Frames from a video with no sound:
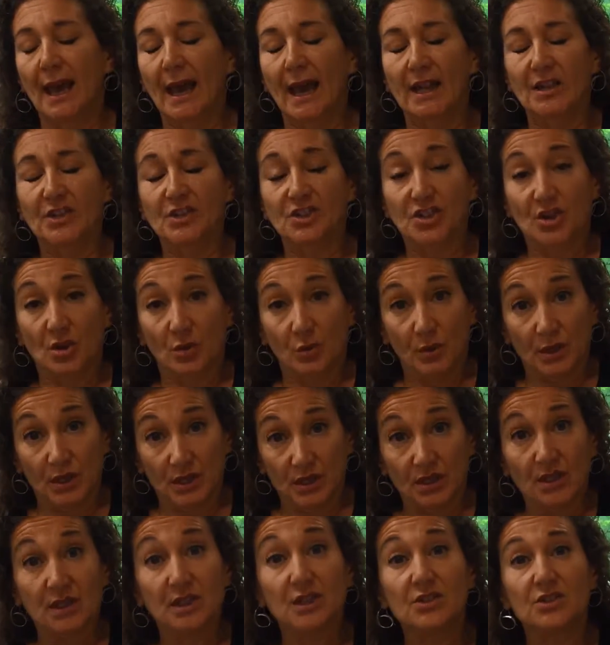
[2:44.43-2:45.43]
And so we
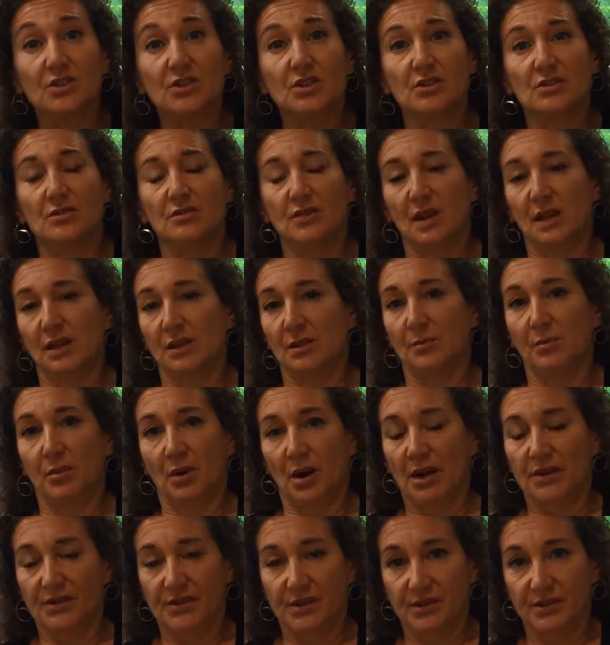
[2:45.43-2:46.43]
need to develop
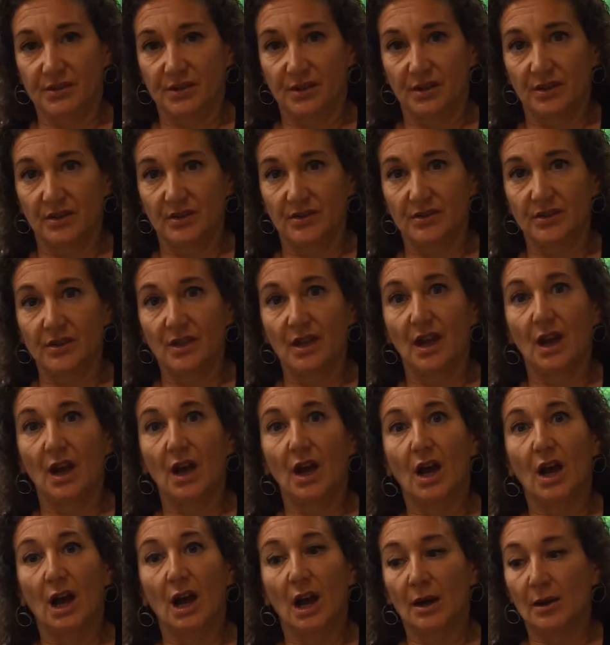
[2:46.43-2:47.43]
processes,
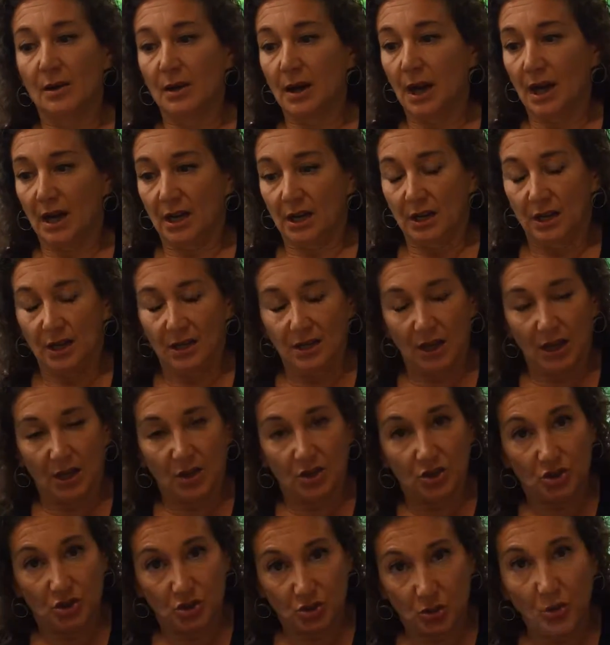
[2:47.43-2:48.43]
a
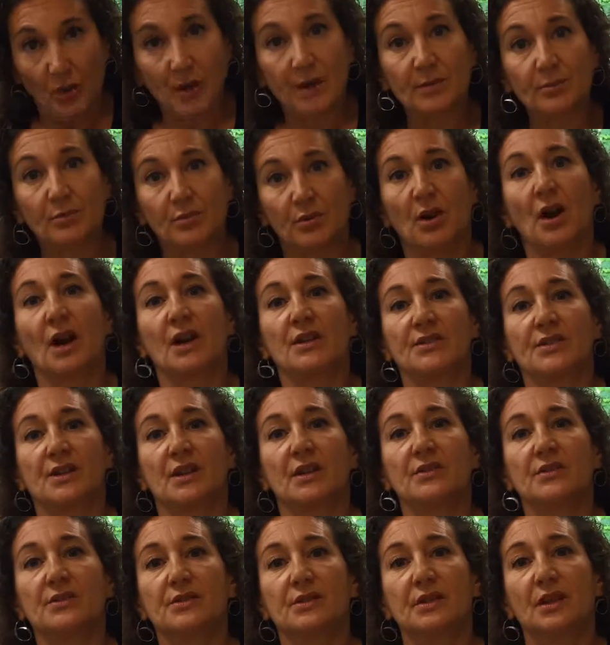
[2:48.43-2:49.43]
joint
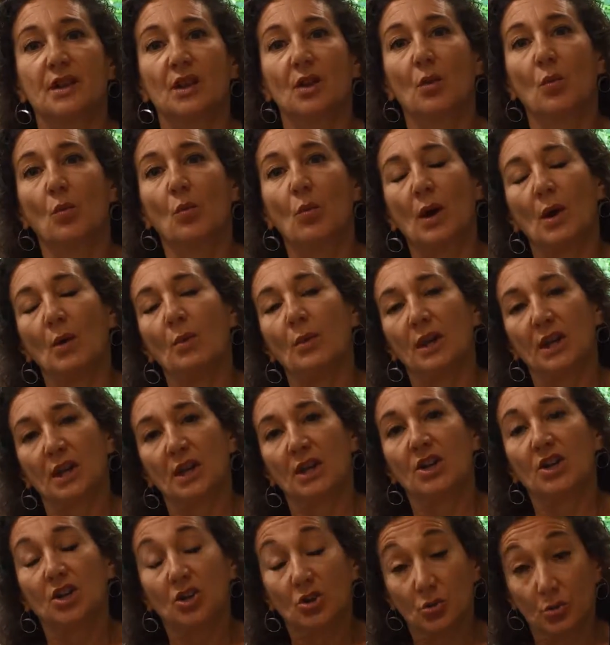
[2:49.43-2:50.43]
process where we
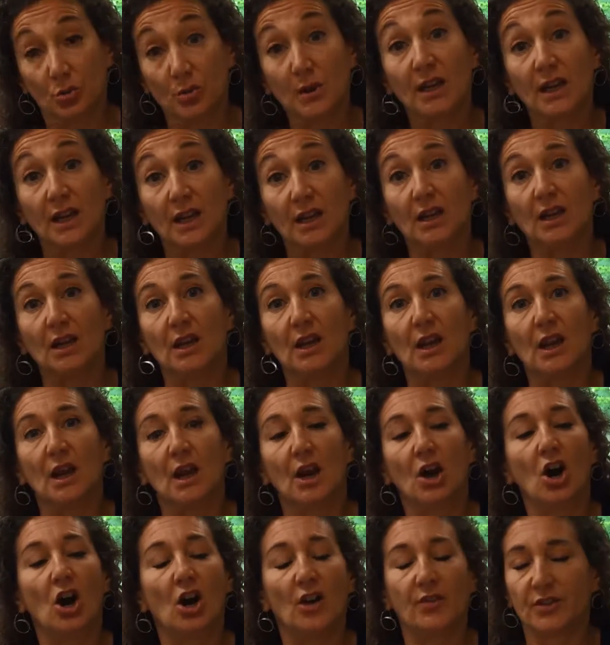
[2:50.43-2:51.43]
can agree
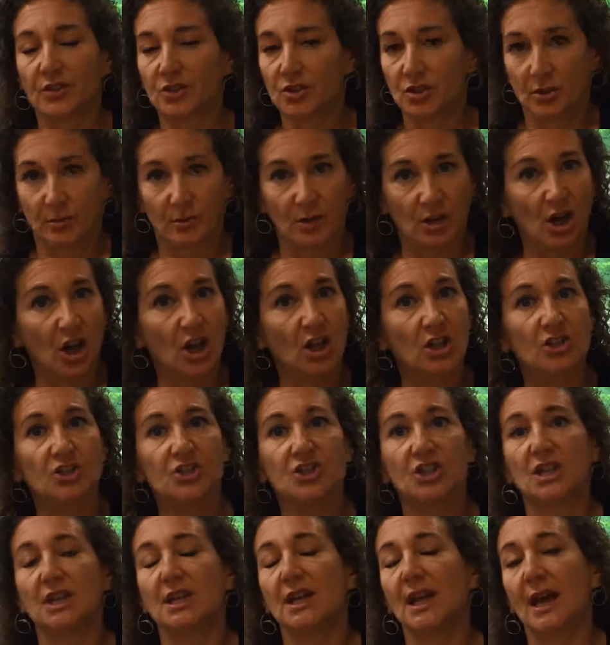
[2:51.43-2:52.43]
on the
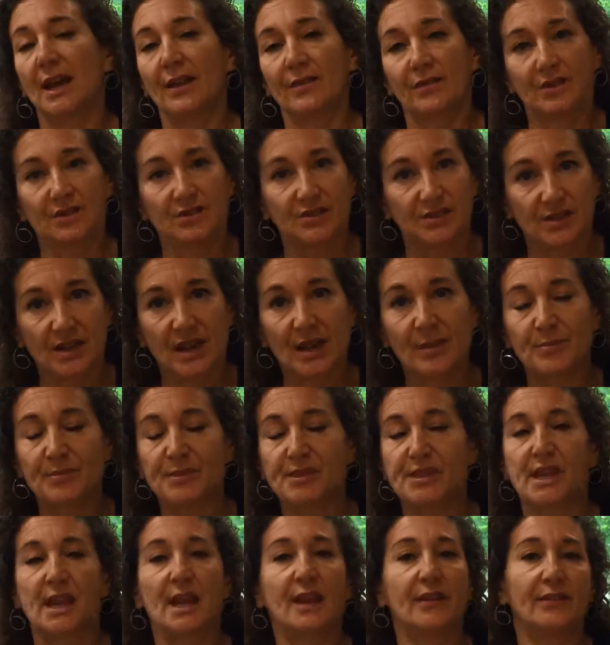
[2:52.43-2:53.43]
terminology and the
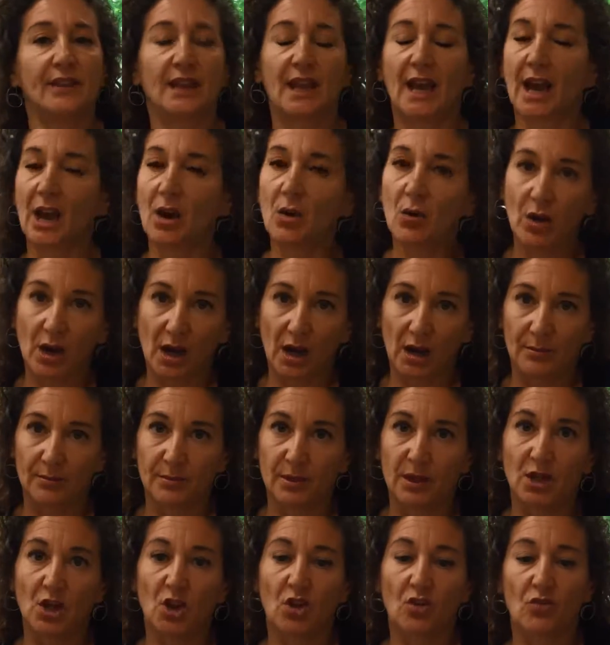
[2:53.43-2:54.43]
steps and the
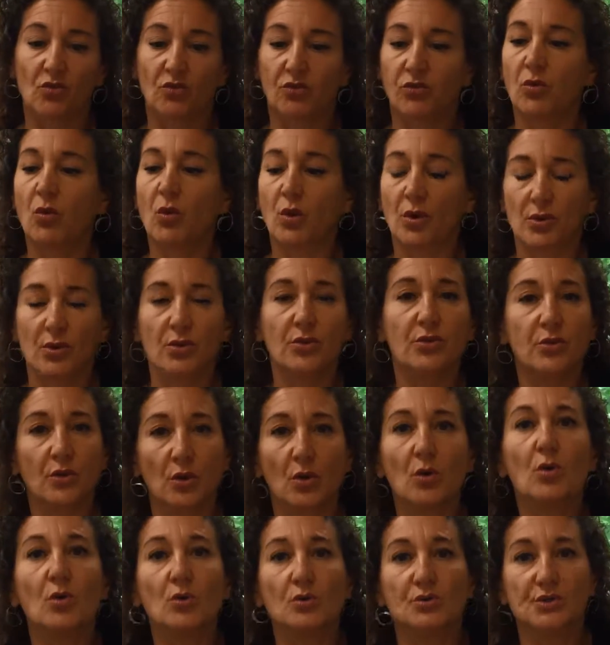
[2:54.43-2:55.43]
outcome for
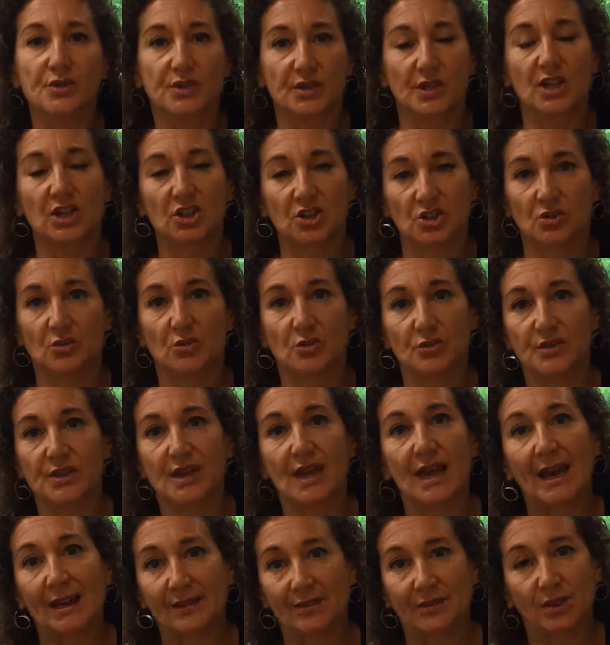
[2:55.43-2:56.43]
those issues
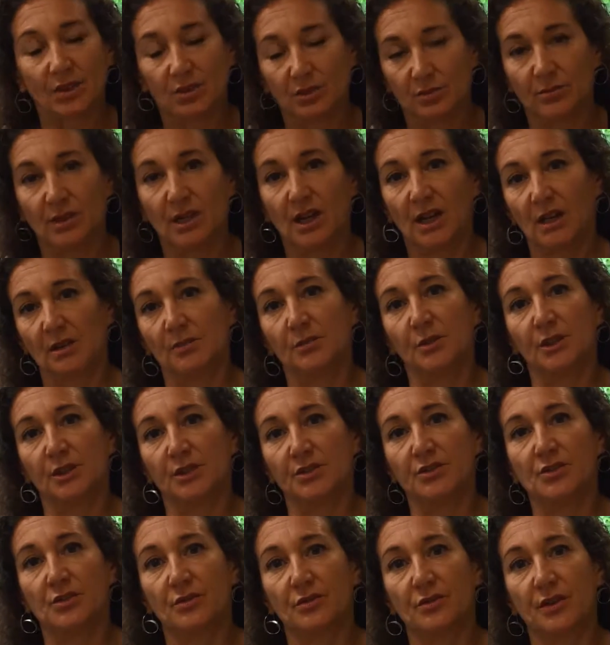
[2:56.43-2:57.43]
at the human-animal
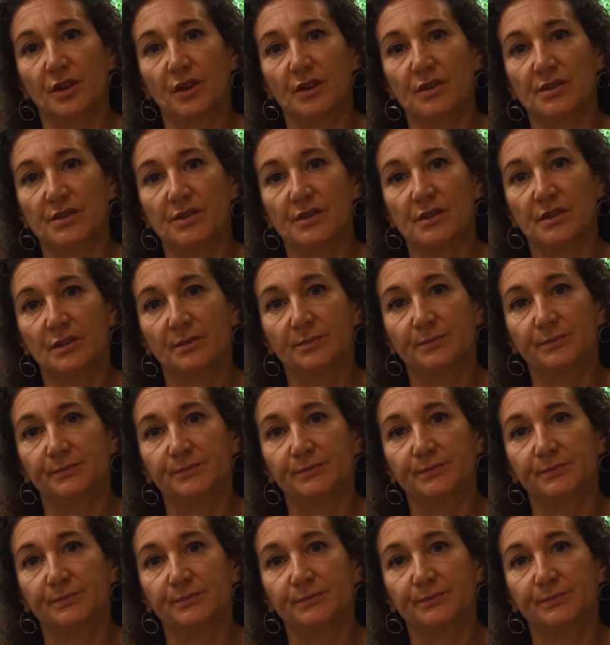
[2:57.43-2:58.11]
interface.